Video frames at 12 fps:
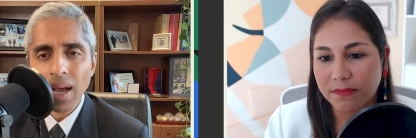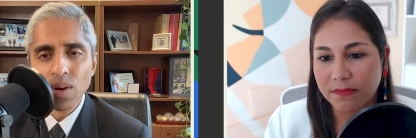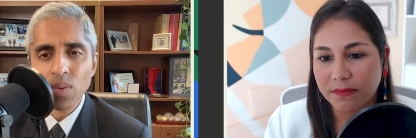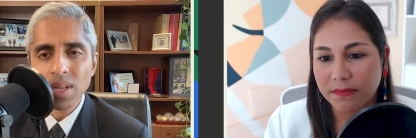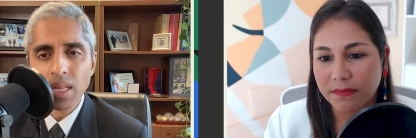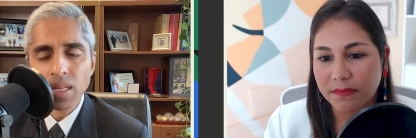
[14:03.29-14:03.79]

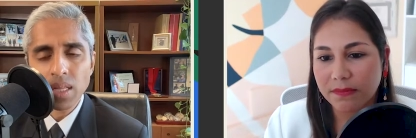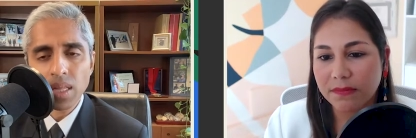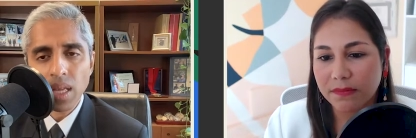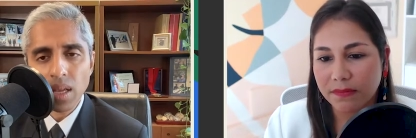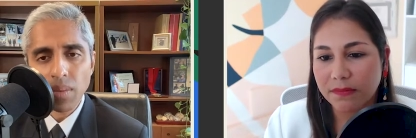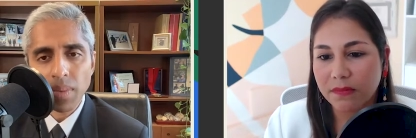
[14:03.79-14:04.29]
Speaker 1: do we need to
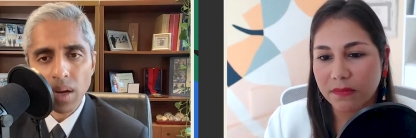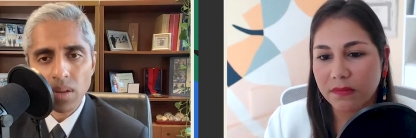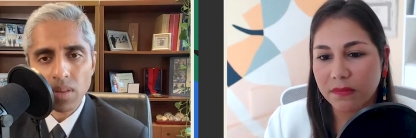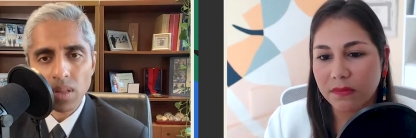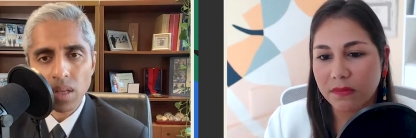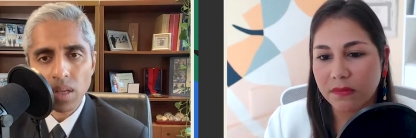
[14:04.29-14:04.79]
think
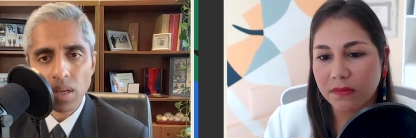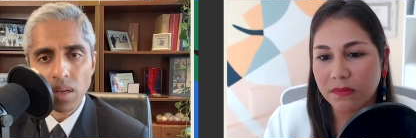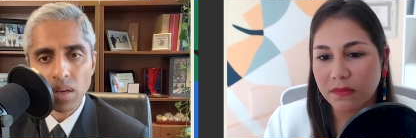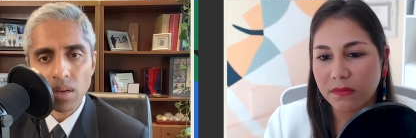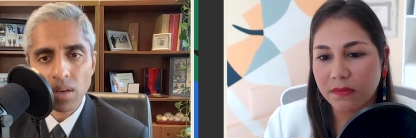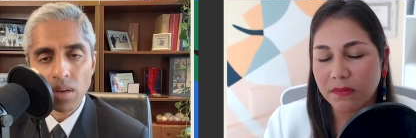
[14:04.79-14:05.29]
about the
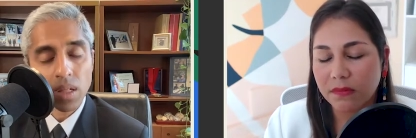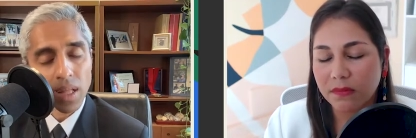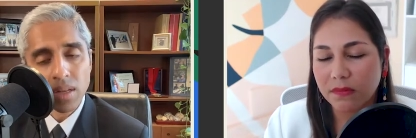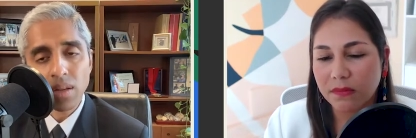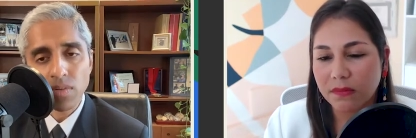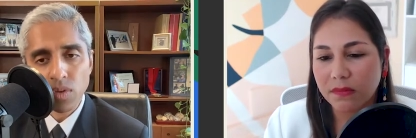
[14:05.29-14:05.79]

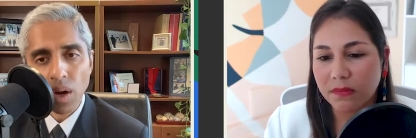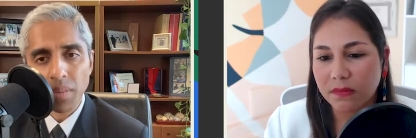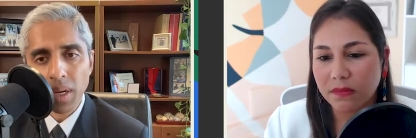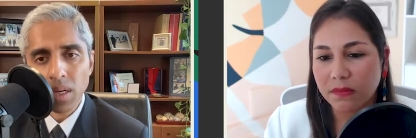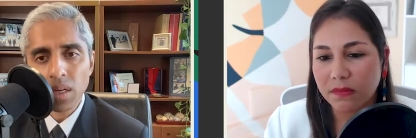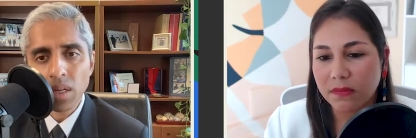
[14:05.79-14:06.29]
collective
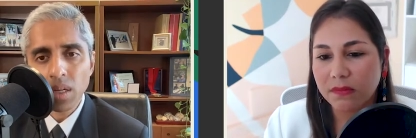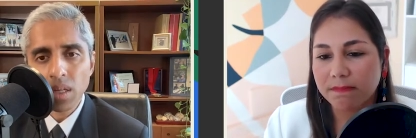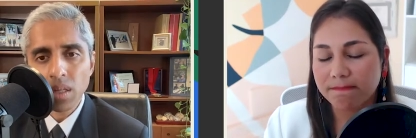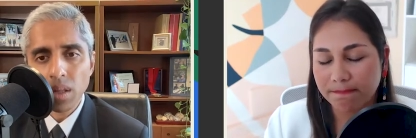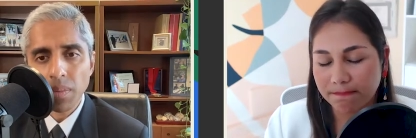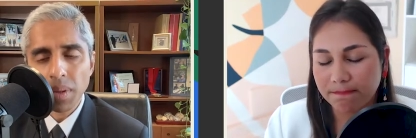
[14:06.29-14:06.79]
trauma
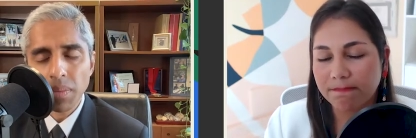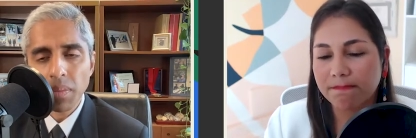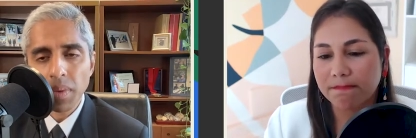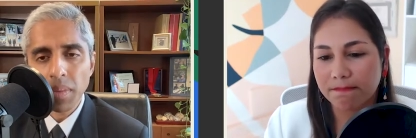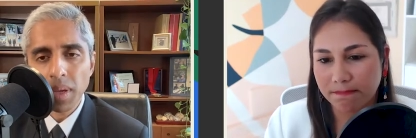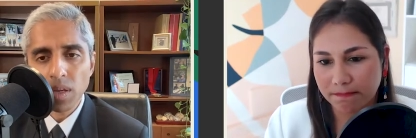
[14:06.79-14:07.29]
that people
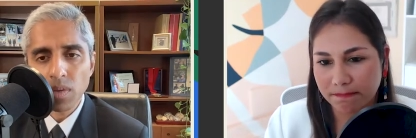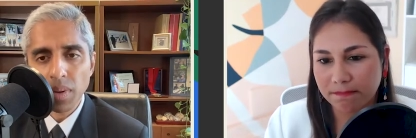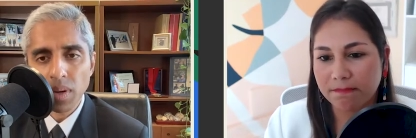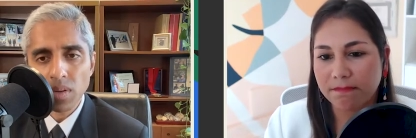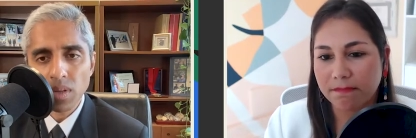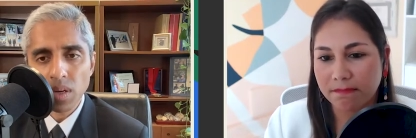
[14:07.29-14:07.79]
may be
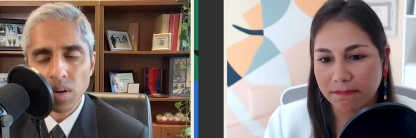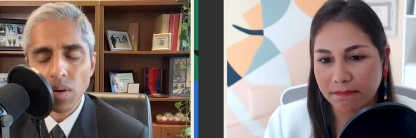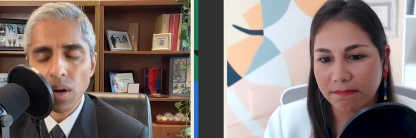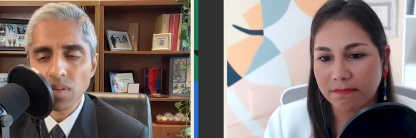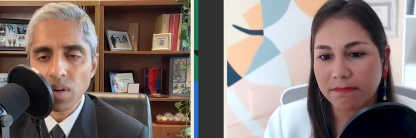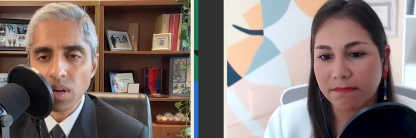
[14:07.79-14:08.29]
experiencing
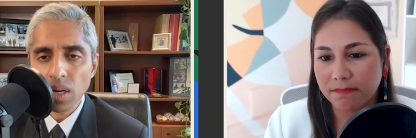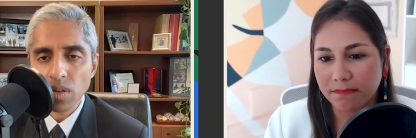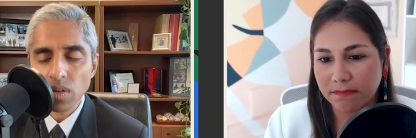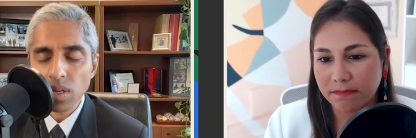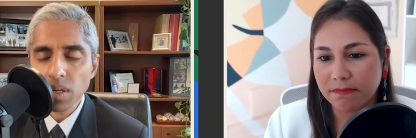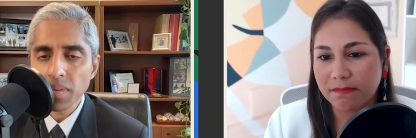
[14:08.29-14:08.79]
across our
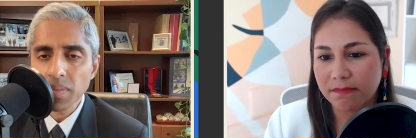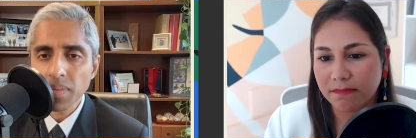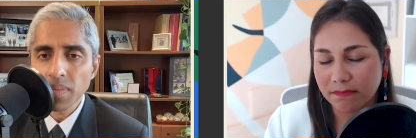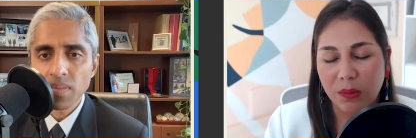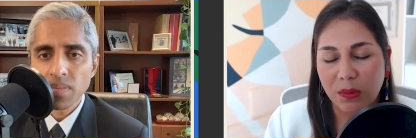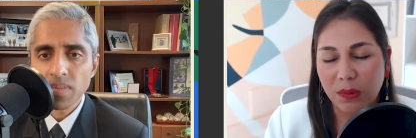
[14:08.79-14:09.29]
country?
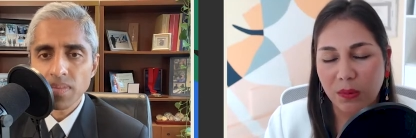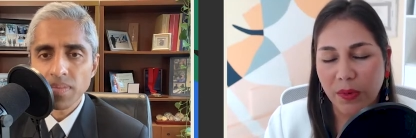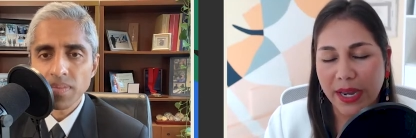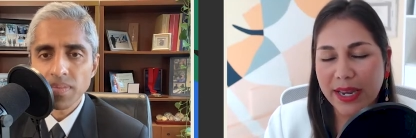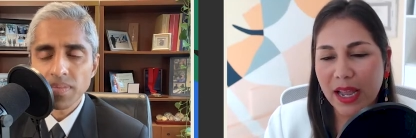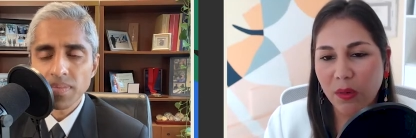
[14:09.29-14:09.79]

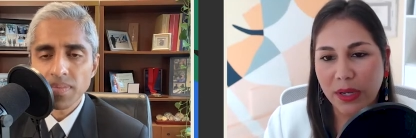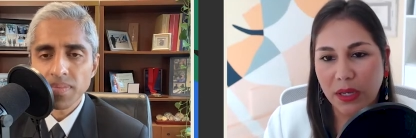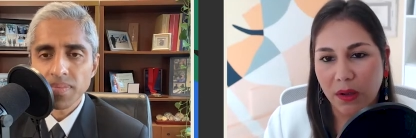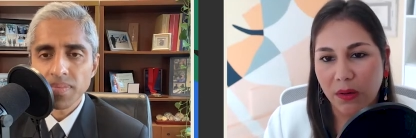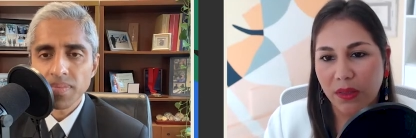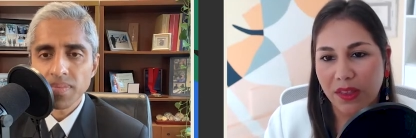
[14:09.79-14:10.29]
Speaker 2: Right now, we
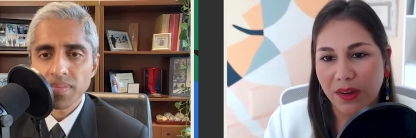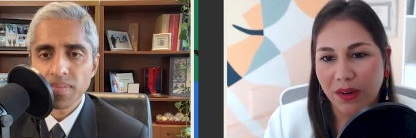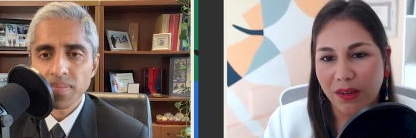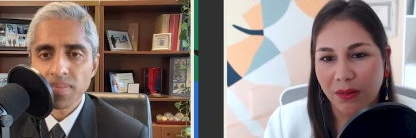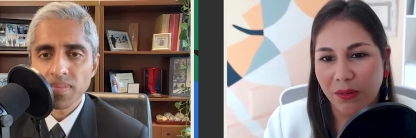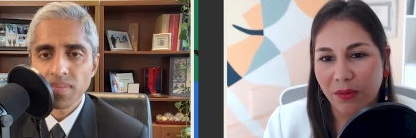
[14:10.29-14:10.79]
know that
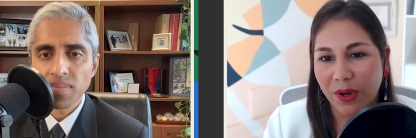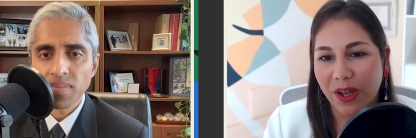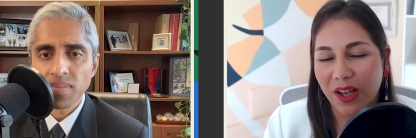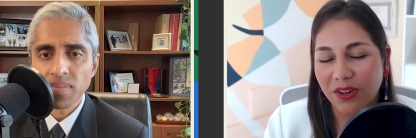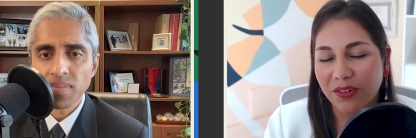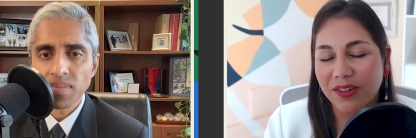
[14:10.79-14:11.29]
over
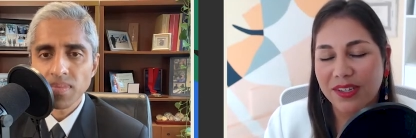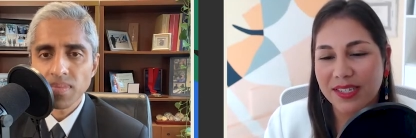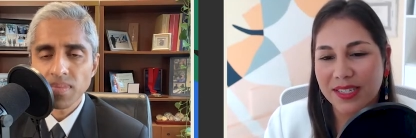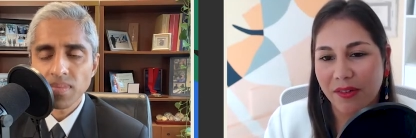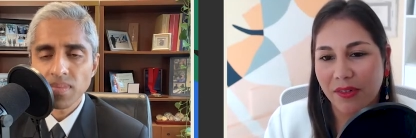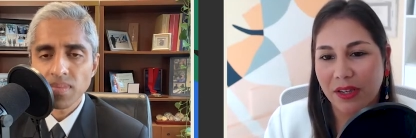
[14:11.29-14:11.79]

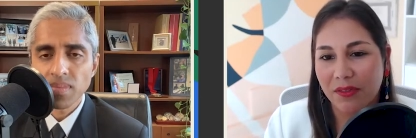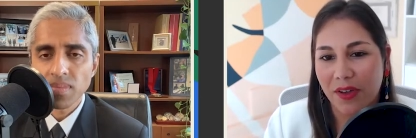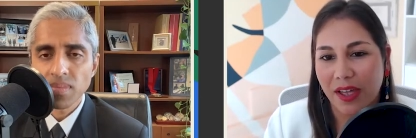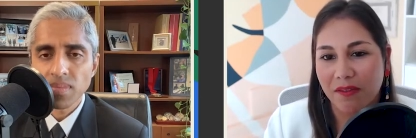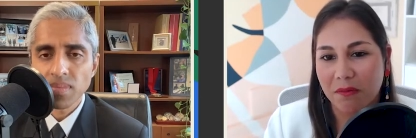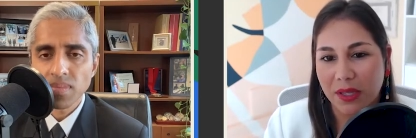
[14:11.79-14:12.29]

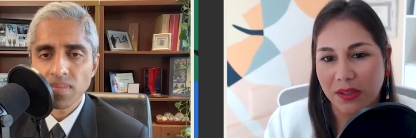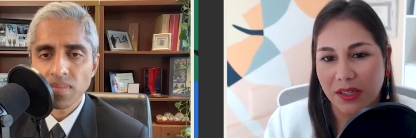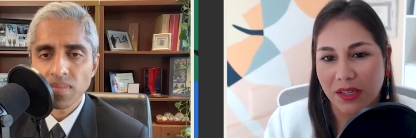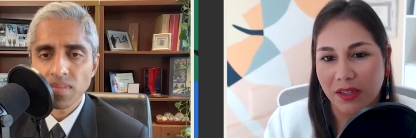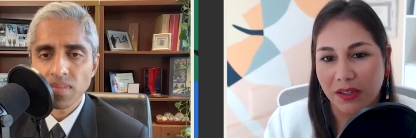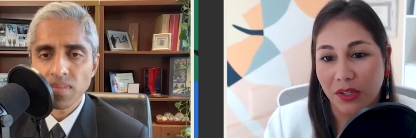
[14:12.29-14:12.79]
175
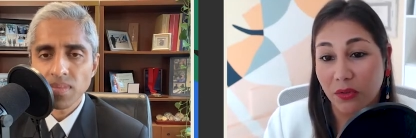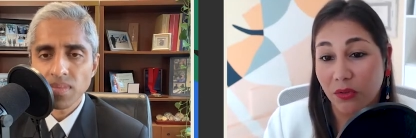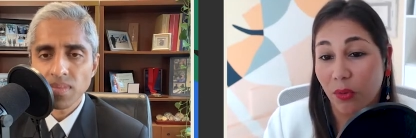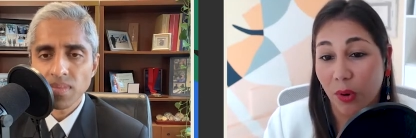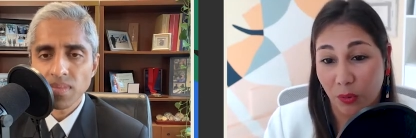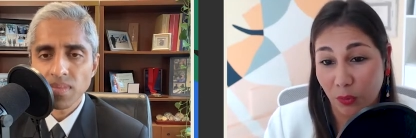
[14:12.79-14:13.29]
million youth
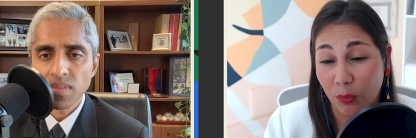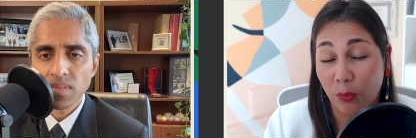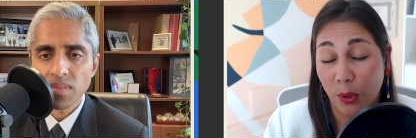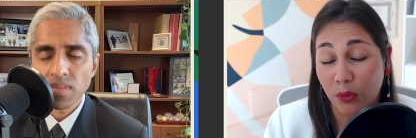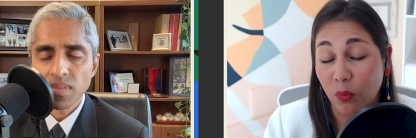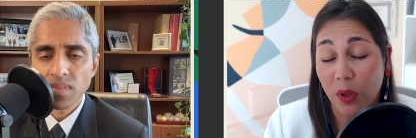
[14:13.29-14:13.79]

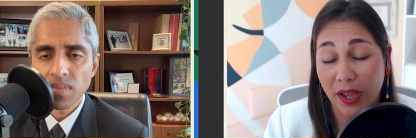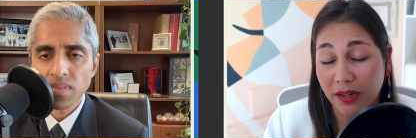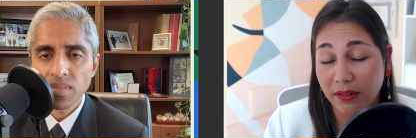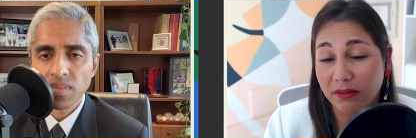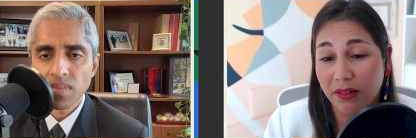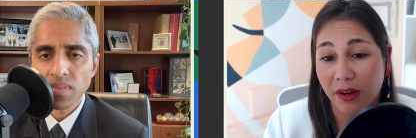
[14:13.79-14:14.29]

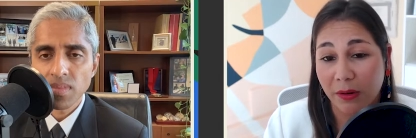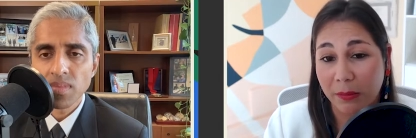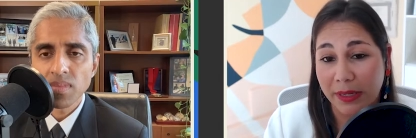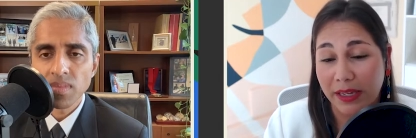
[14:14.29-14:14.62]
worldwide are being